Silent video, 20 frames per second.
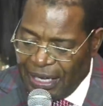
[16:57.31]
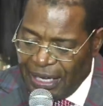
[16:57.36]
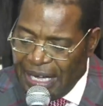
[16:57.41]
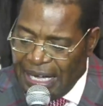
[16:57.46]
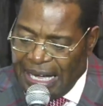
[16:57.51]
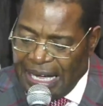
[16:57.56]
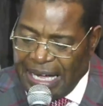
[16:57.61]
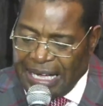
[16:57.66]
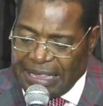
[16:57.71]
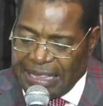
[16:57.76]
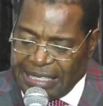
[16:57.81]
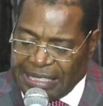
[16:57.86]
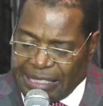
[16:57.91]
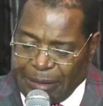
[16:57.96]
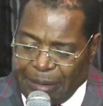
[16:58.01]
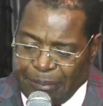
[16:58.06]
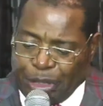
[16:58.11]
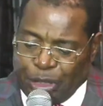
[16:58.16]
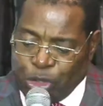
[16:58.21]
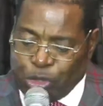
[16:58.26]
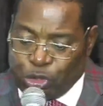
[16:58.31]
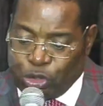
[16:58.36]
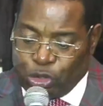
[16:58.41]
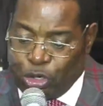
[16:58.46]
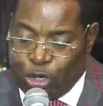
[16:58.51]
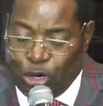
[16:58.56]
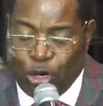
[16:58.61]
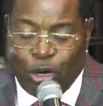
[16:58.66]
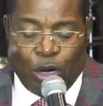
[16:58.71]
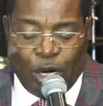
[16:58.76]
Others simply
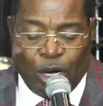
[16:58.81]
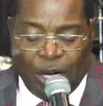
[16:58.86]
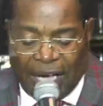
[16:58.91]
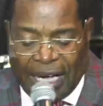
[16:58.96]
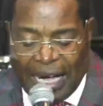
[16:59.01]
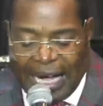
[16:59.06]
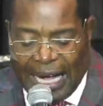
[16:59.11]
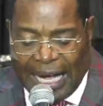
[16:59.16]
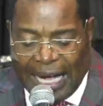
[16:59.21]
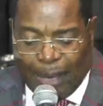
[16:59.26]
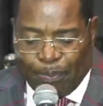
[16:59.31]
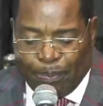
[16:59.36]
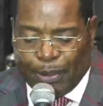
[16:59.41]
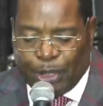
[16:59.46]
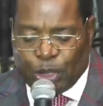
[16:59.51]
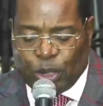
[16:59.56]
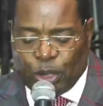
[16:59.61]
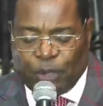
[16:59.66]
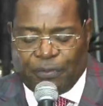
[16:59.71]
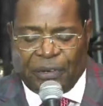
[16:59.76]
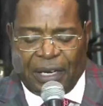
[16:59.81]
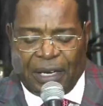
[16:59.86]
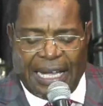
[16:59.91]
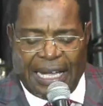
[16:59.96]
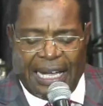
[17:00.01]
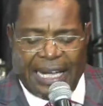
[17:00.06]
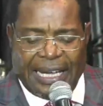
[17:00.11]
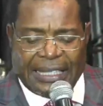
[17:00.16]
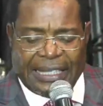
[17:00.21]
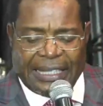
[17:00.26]
saw uh, a piece of
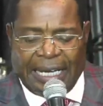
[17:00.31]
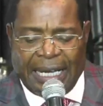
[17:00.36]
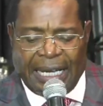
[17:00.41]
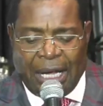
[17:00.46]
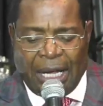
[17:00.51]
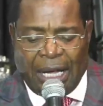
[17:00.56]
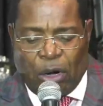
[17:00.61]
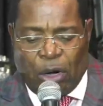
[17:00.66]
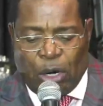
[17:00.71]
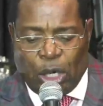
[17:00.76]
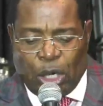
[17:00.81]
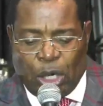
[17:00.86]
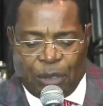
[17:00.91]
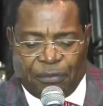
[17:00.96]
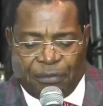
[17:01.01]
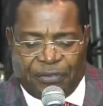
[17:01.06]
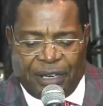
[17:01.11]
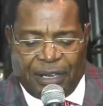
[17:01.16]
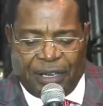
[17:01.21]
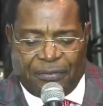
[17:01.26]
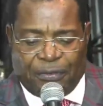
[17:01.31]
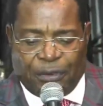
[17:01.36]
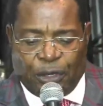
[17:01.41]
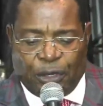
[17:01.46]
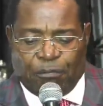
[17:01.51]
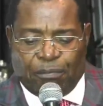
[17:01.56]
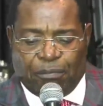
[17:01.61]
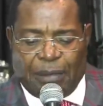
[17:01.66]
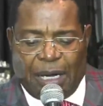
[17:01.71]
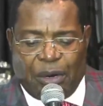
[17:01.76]
land uh, all over, full of
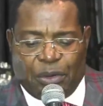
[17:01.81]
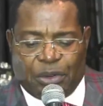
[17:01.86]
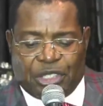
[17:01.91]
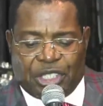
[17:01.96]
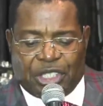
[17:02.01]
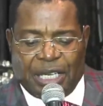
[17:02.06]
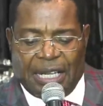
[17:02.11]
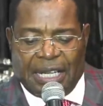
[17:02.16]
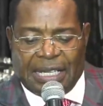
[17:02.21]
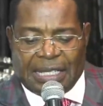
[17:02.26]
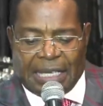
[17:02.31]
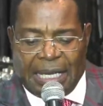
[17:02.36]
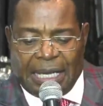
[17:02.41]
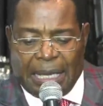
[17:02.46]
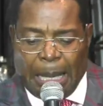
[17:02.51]
mountains.